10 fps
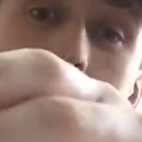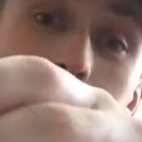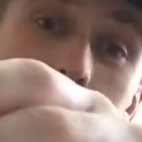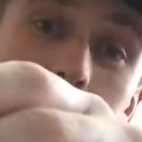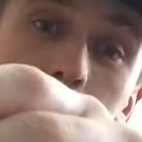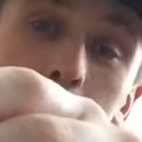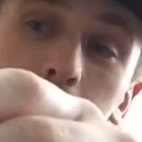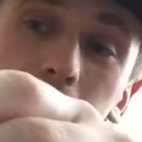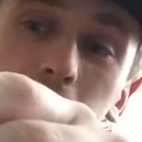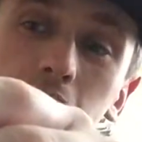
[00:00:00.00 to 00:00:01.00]
other tea or
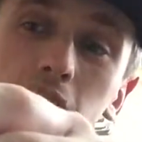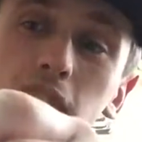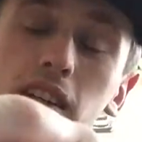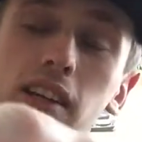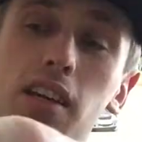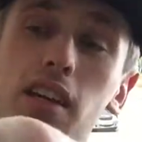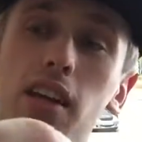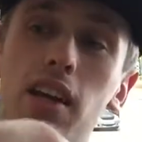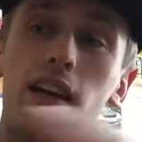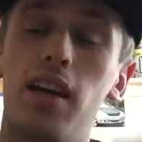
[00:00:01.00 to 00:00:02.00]
iced tea,
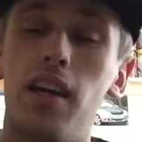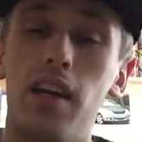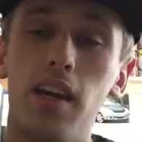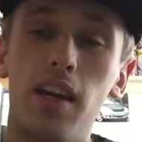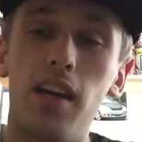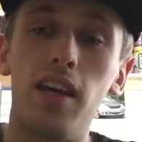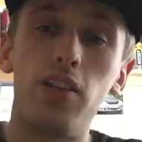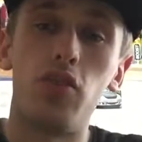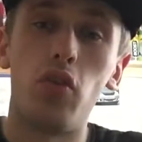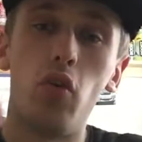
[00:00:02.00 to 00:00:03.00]
it
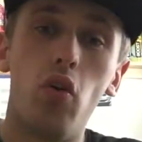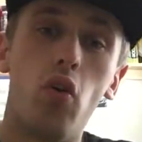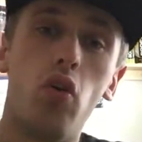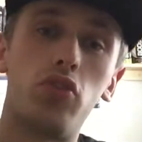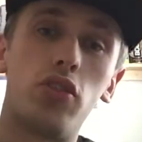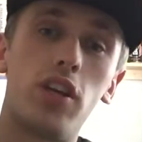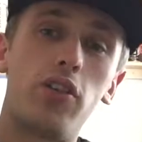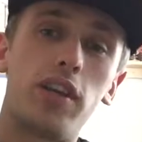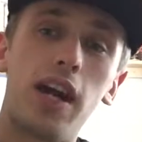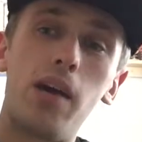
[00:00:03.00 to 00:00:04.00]
is your
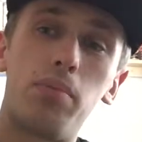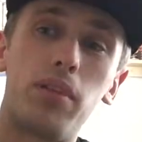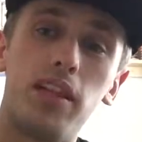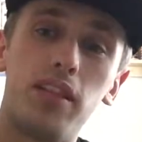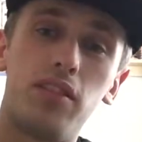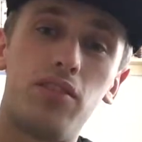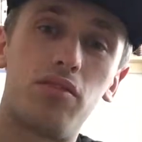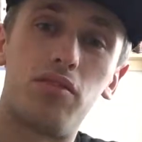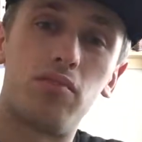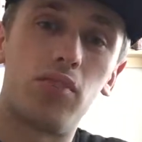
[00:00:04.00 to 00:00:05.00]
generic appley
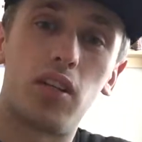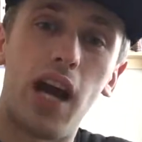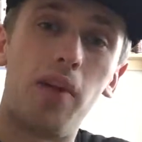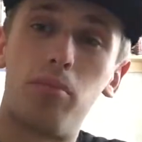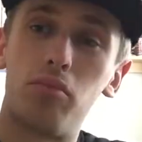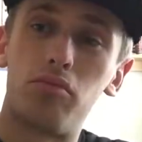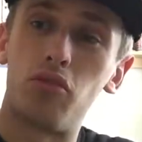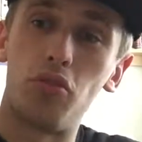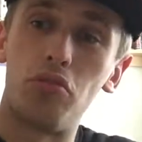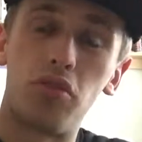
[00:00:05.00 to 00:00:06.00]
apple
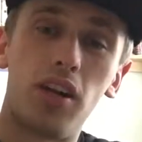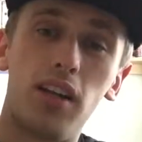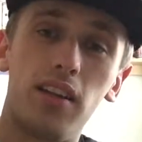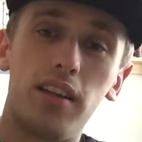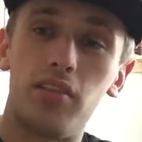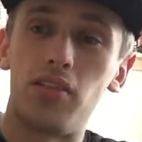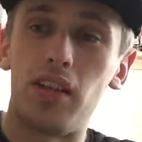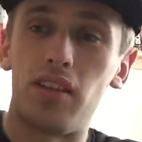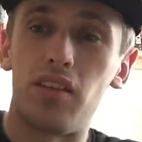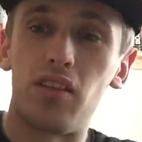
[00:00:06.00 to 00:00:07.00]
juice colour, that just
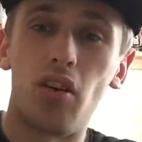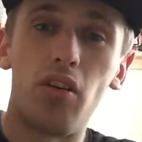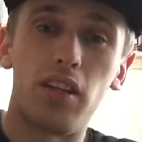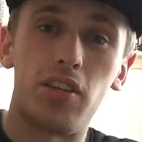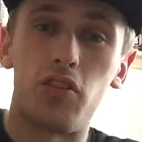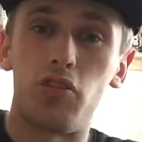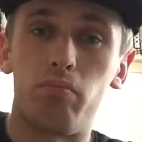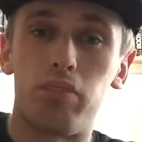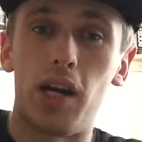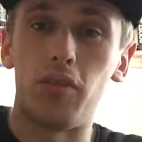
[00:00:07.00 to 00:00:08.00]
that darkish,
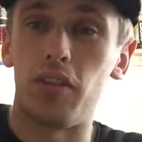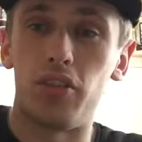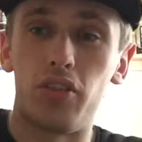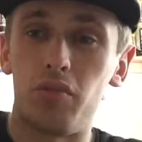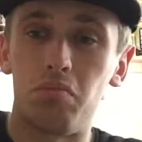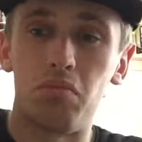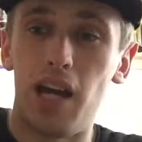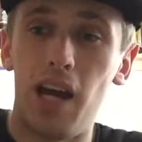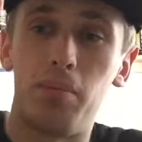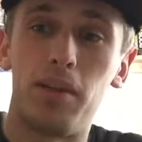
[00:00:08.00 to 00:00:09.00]
brownish,
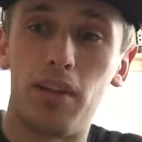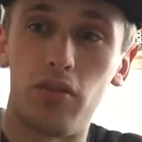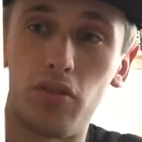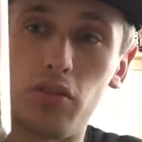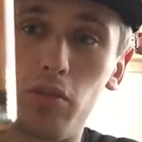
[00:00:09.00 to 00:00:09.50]
apple colour you'd